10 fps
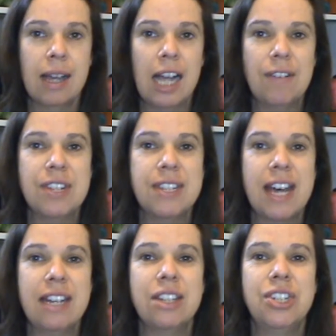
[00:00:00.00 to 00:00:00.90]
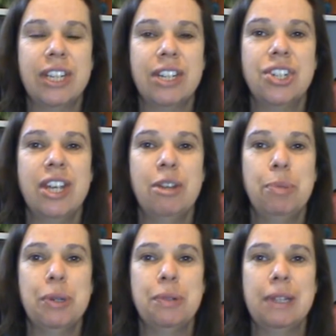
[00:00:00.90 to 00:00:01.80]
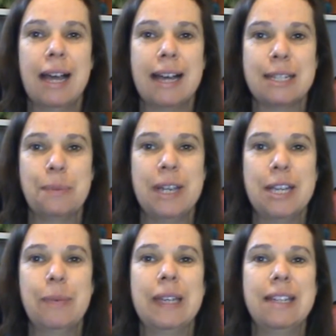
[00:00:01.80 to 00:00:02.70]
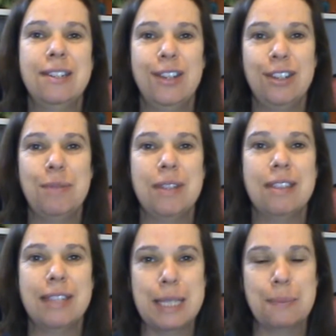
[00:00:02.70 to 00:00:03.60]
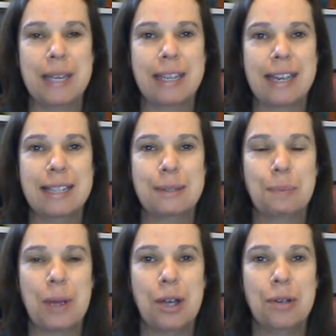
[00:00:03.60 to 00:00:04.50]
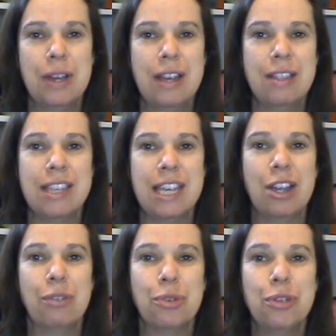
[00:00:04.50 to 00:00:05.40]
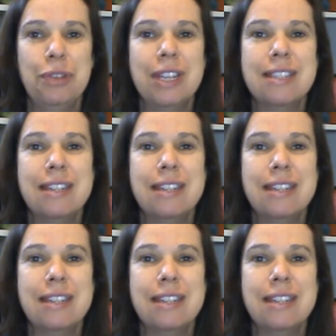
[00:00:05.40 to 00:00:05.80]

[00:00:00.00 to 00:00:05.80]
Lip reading: After starting the chicken shed build last week, we continued with it this week as well. The roofing is